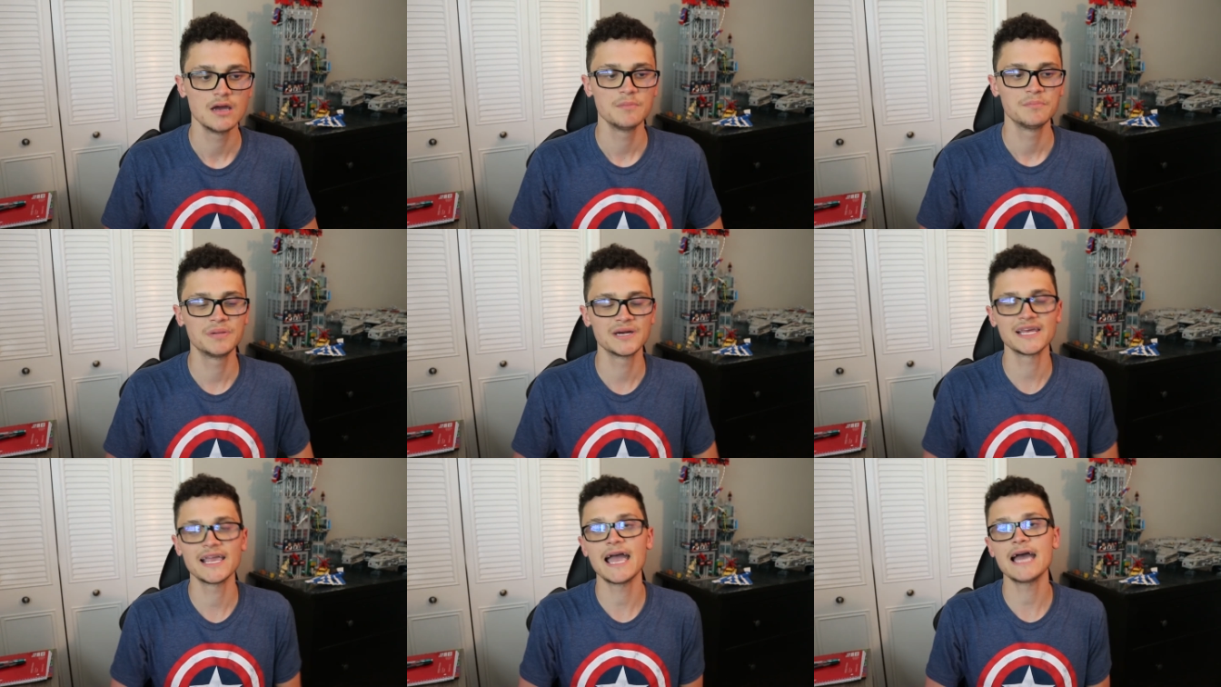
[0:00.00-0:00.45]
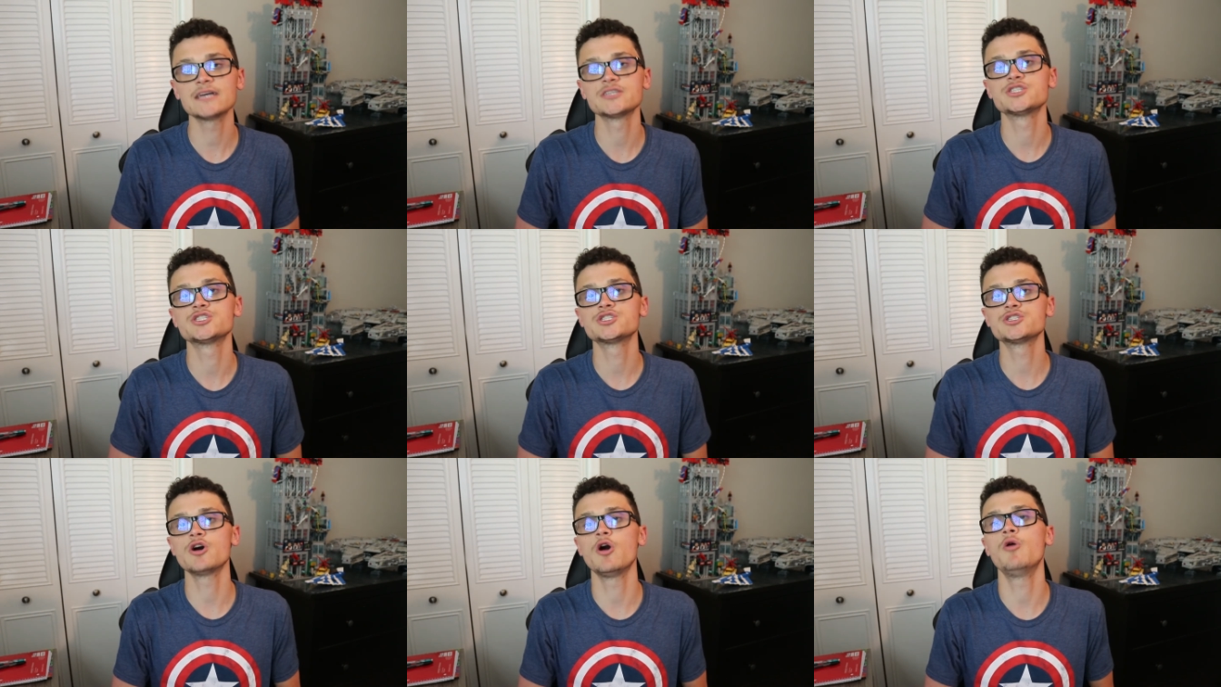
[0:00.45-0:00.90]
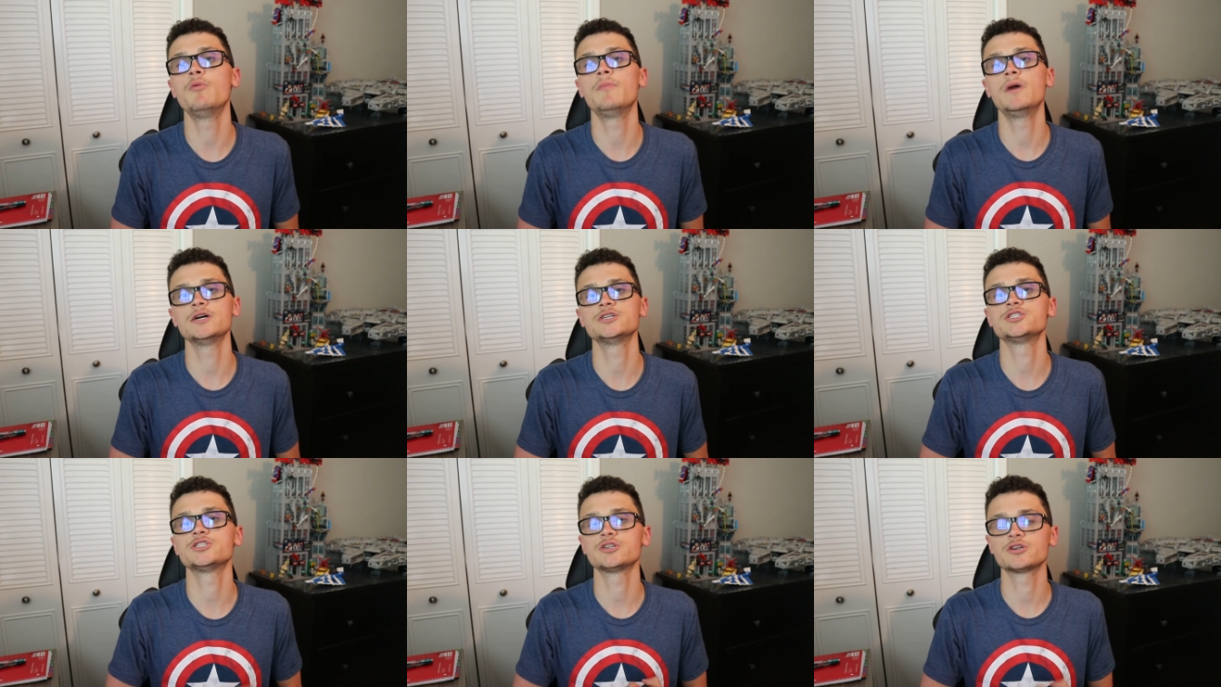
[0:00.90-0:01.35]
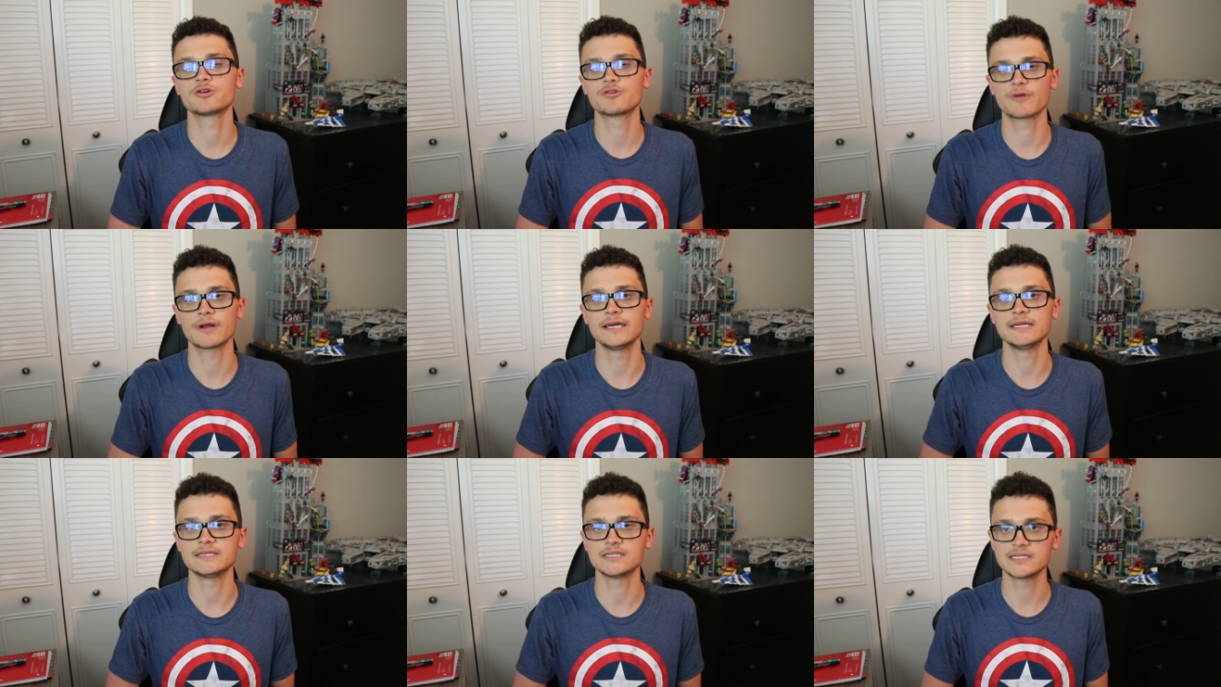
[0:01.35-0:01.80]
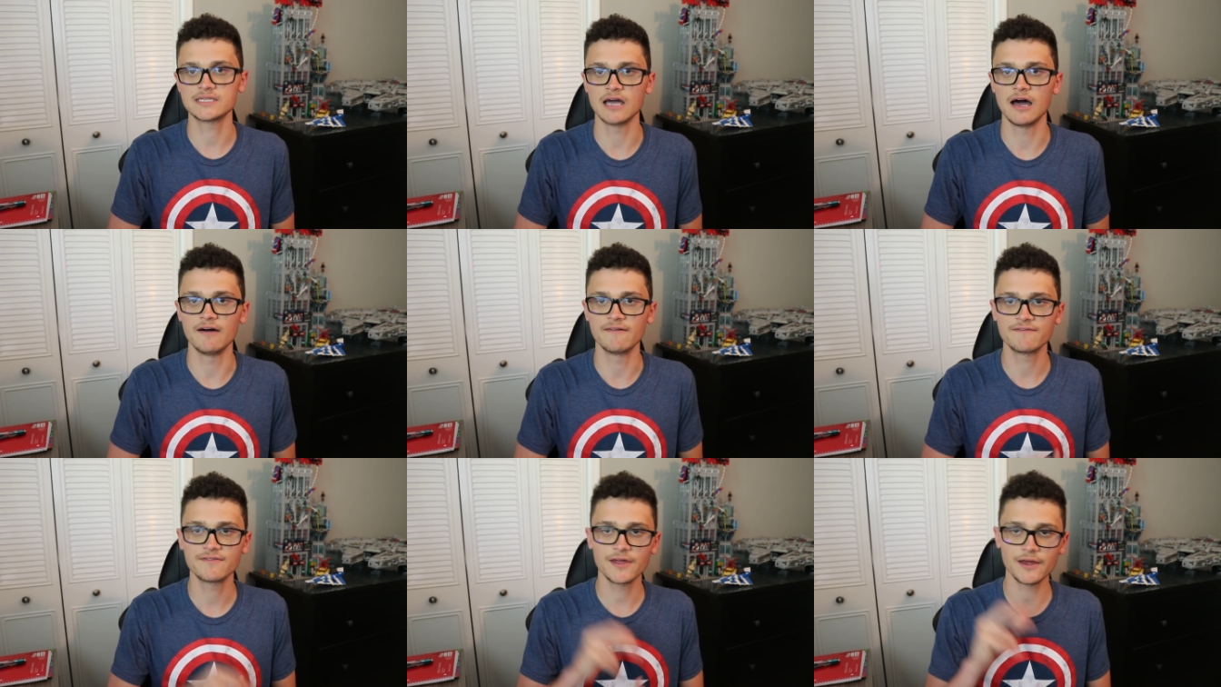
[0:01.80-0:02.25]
but it has so much great stuff.